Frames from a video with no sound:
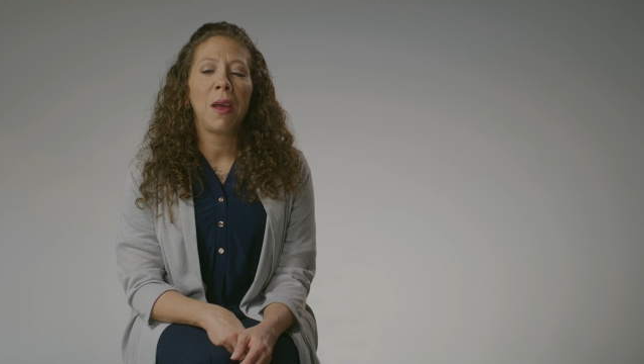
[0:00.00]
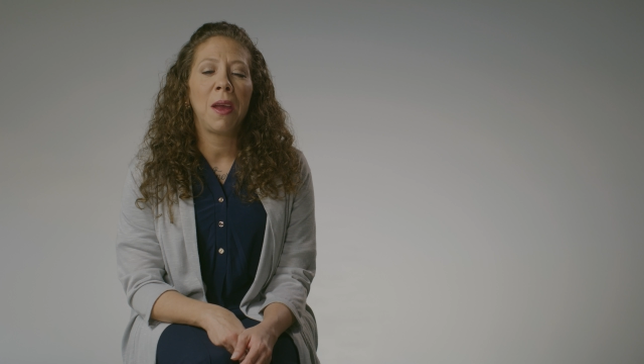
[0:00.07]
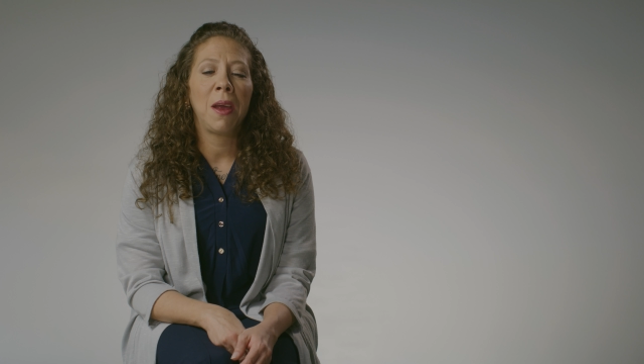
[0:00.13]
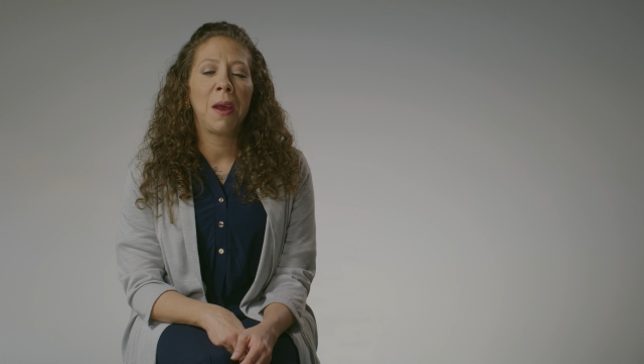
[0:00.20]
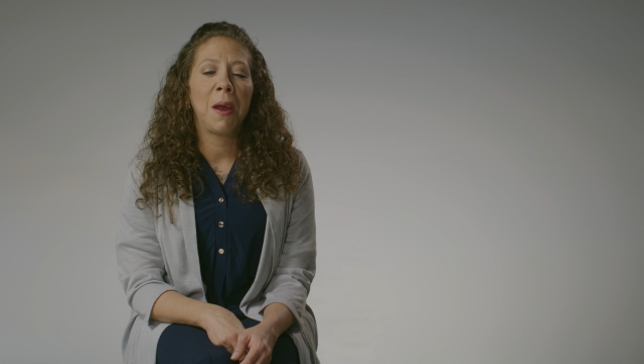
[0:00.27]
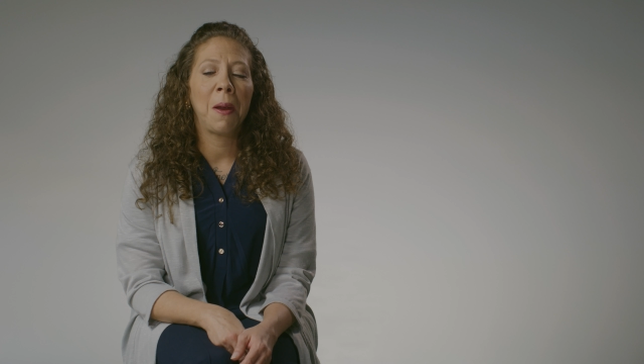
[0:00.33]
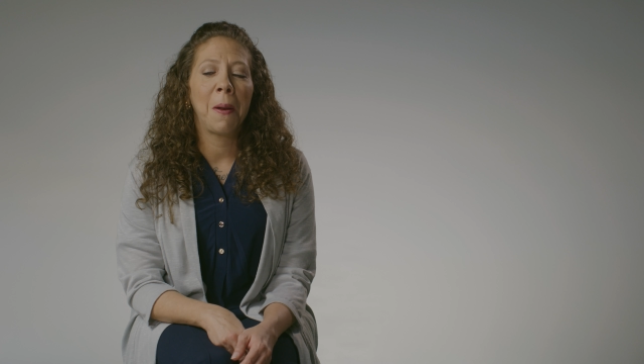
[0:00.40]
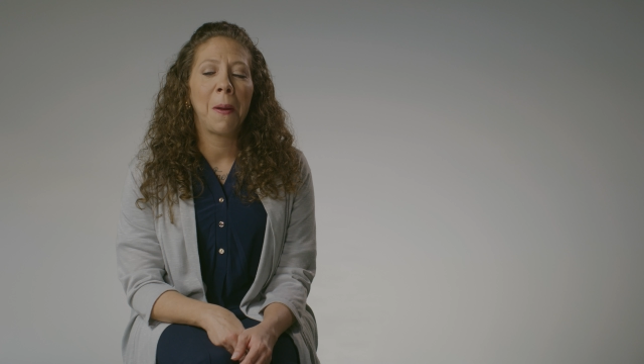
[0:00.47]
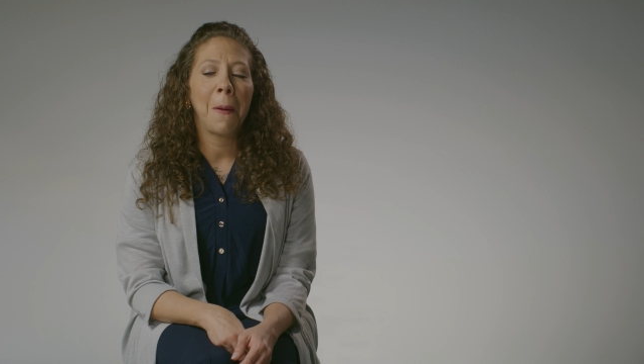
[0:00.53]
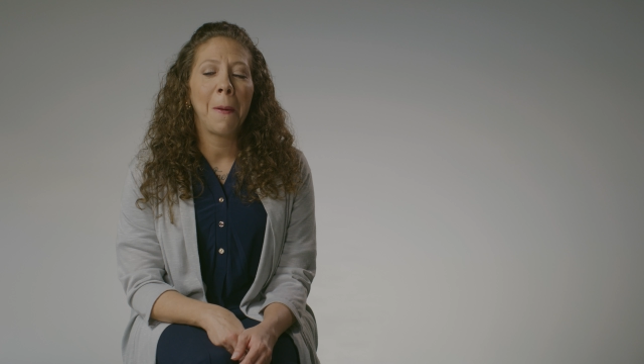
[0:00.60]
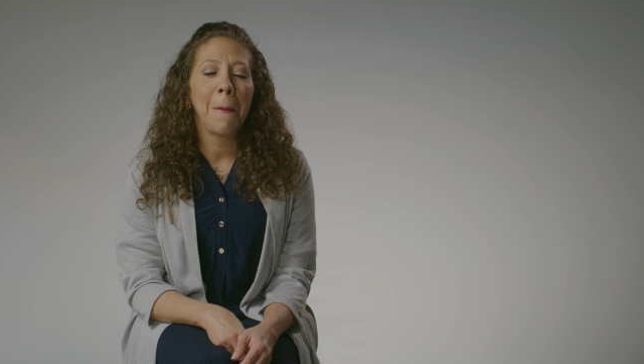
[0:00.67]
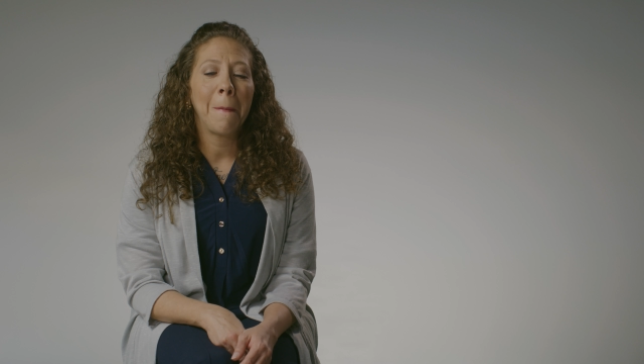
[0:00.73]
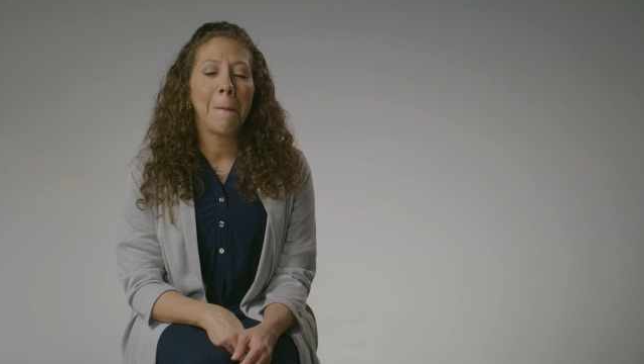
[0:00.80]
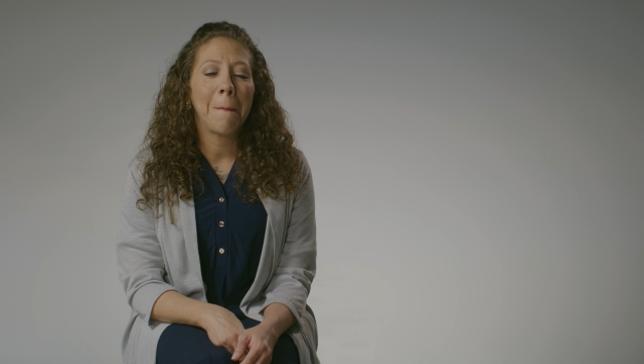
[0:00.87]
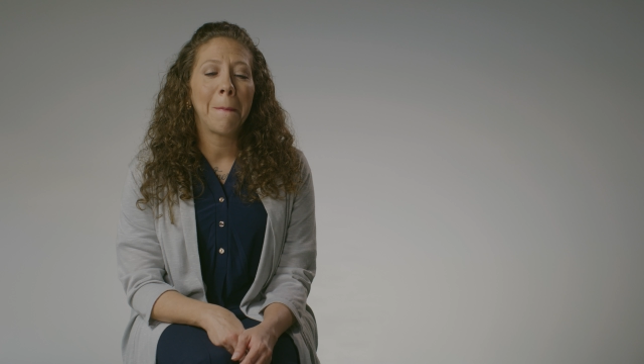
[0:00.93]
And
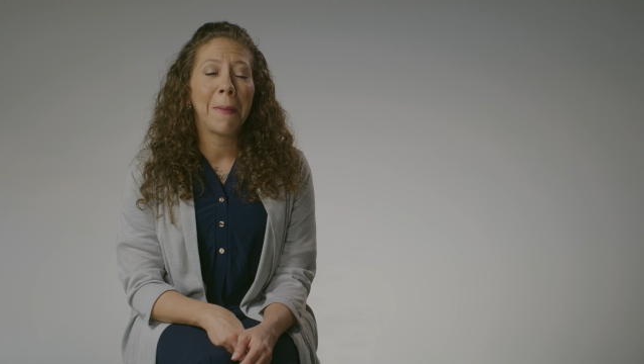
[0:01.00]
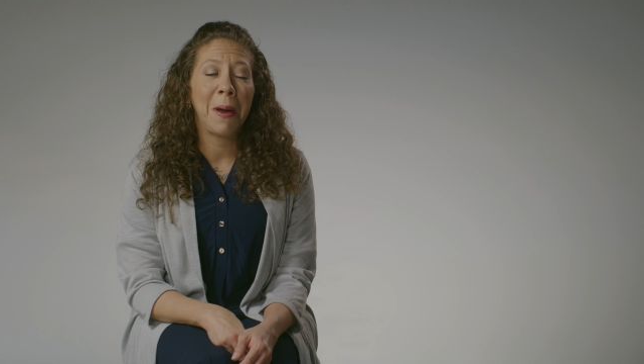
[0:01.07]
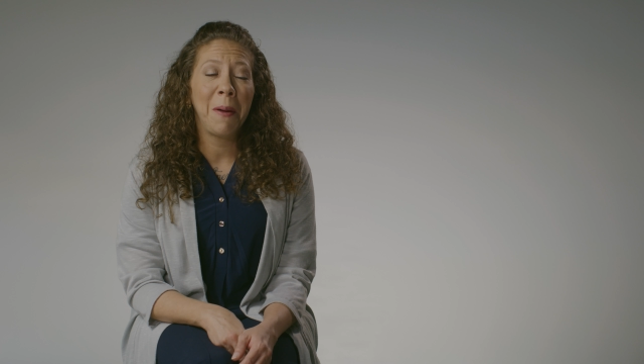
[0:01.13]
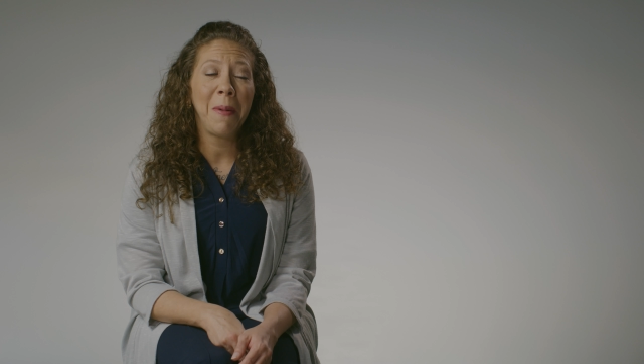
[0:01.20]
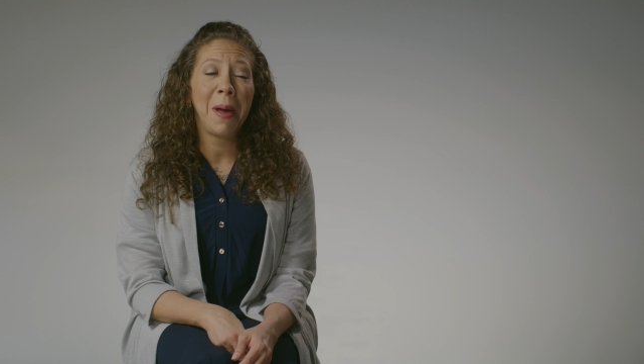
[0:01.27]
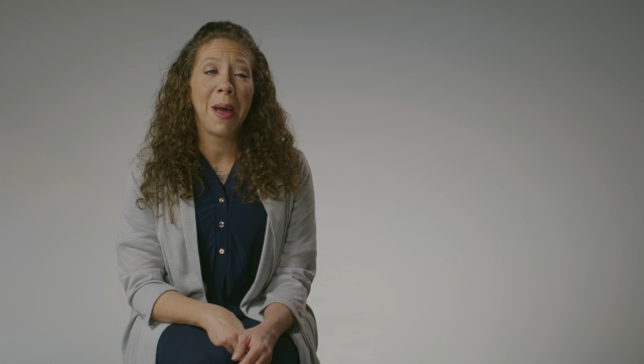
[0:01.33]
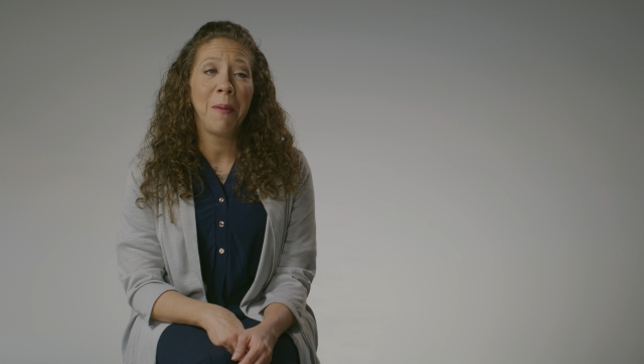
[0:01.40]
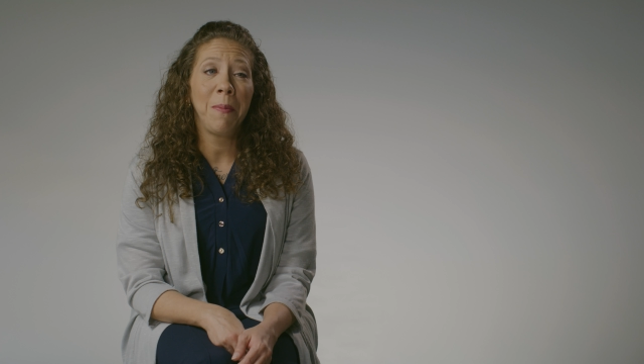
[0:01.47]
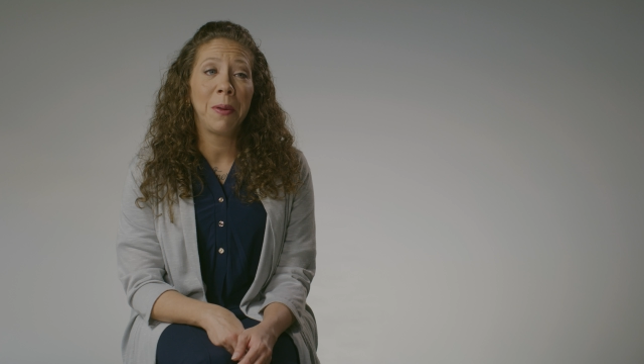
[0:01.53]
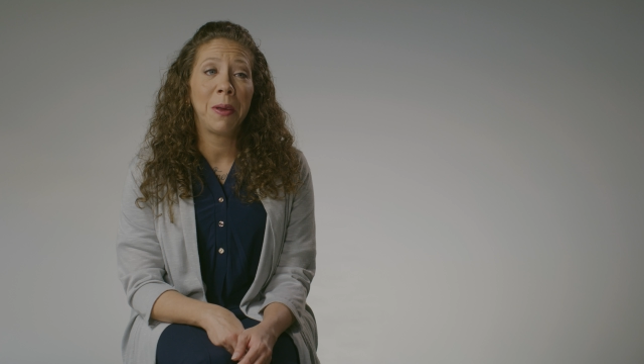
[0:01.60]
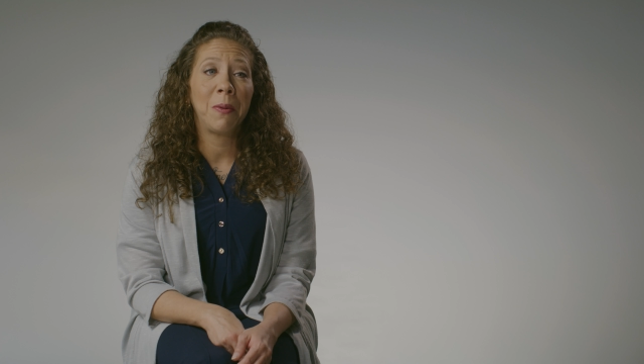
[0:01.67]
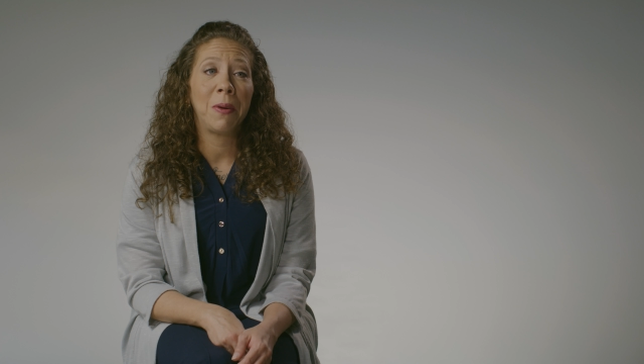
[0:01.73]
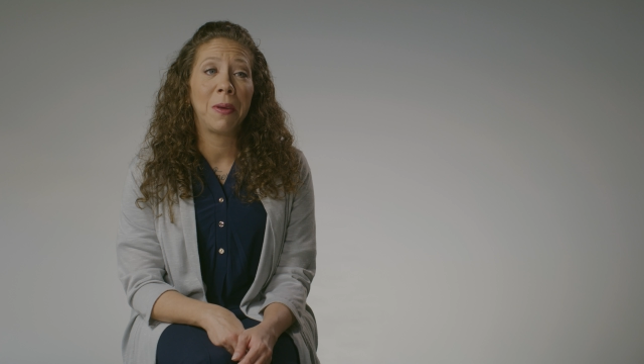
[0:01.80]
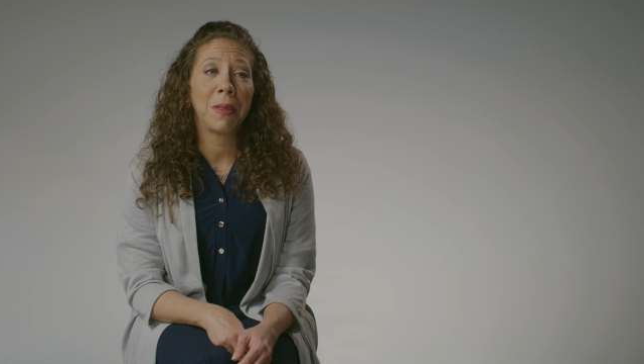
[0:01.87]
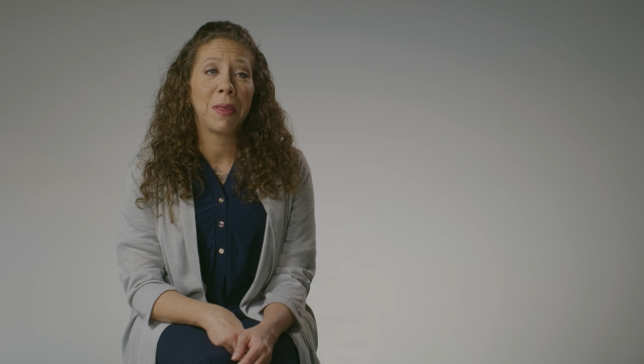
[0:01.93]
I'm happy
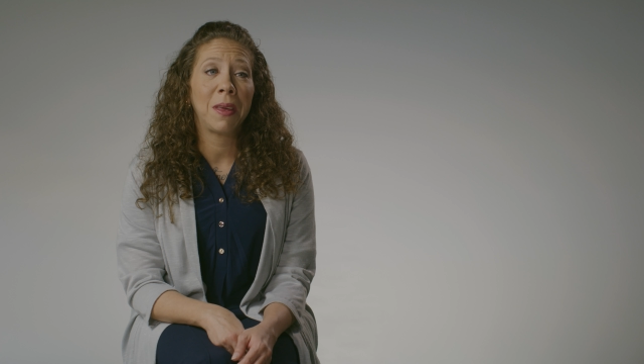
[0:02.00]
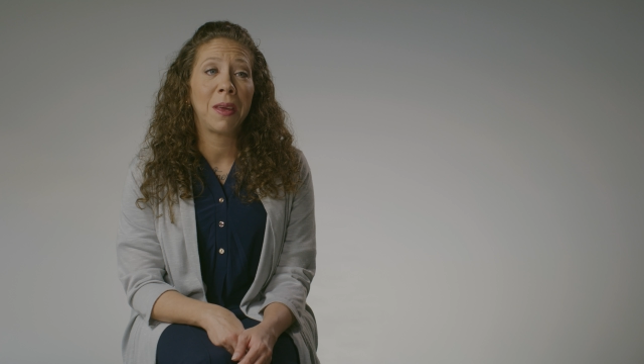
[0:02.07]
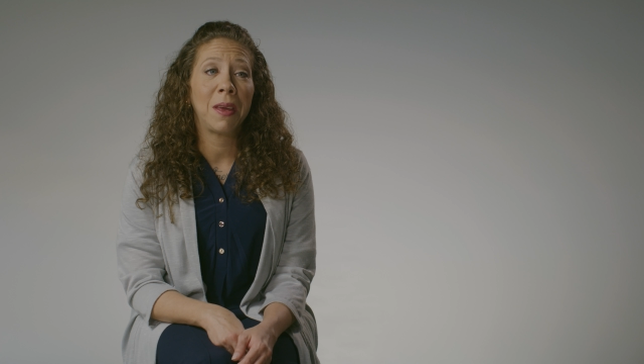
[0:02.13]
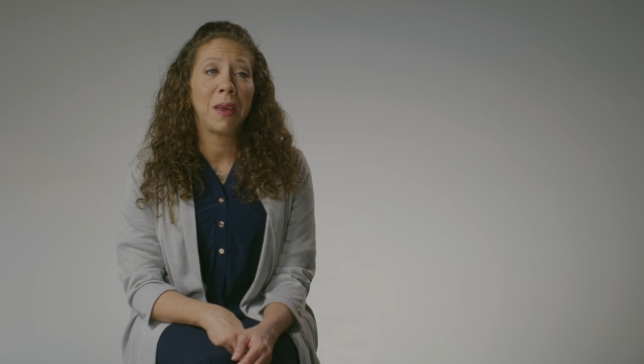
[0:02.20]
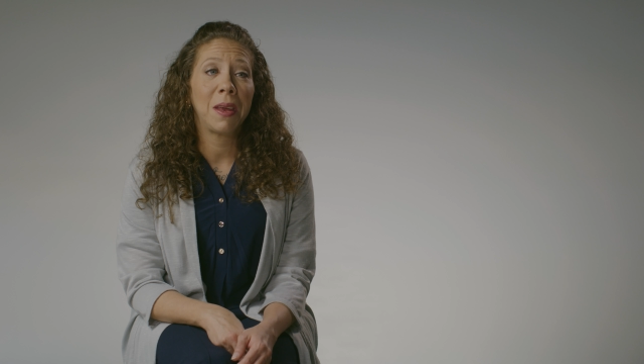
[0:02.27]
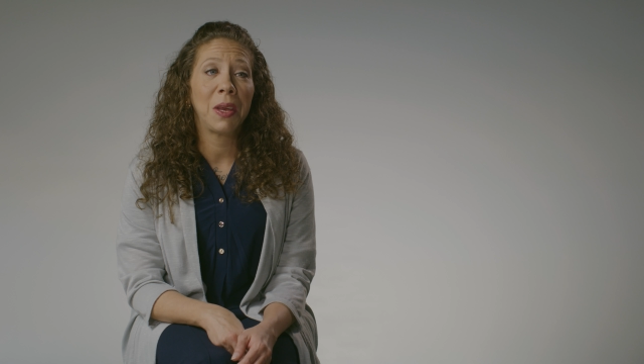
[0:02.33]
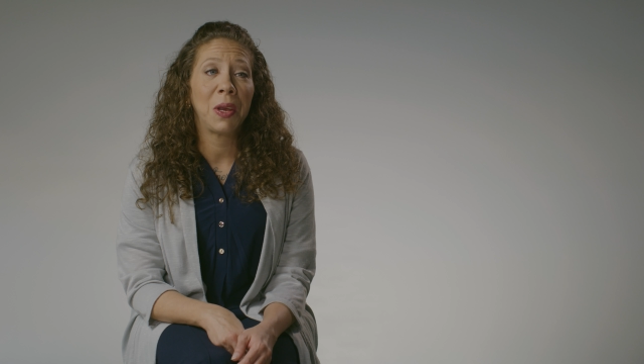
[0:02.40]
with it.